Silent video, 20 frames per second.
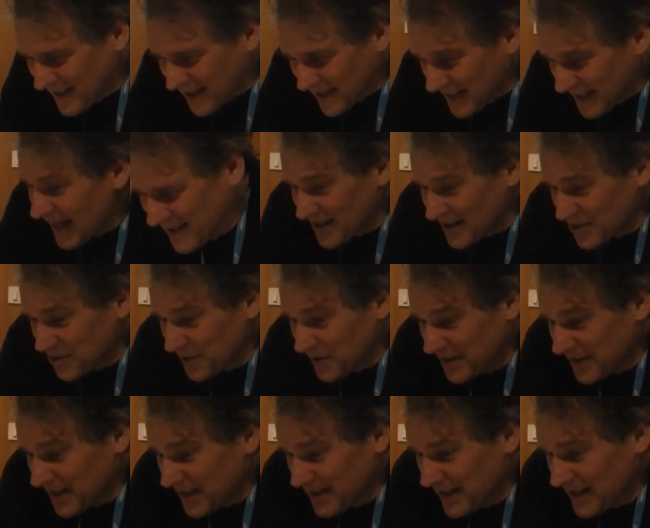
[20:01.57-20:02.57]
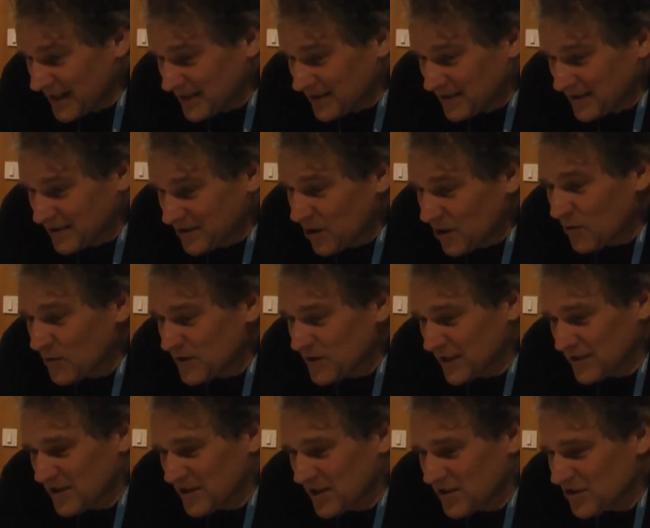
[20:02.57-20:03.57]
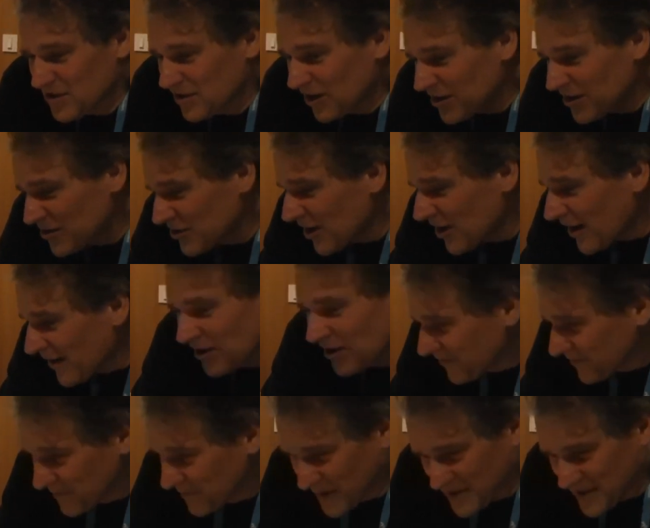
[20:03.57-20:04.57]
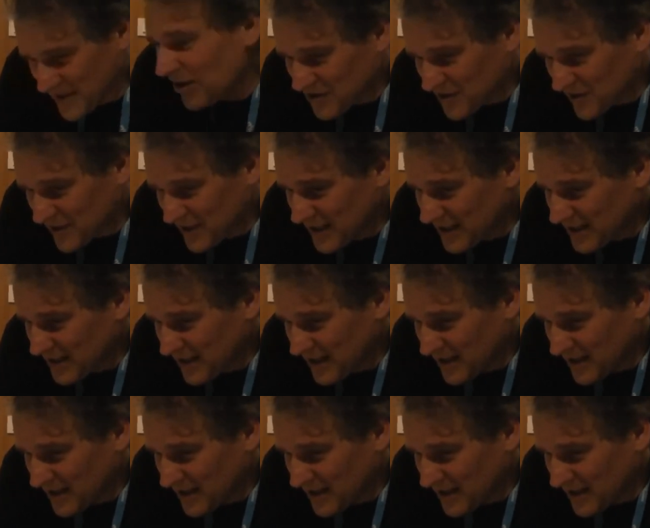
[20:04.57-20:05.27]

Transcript: Yeah, so it starts off essentially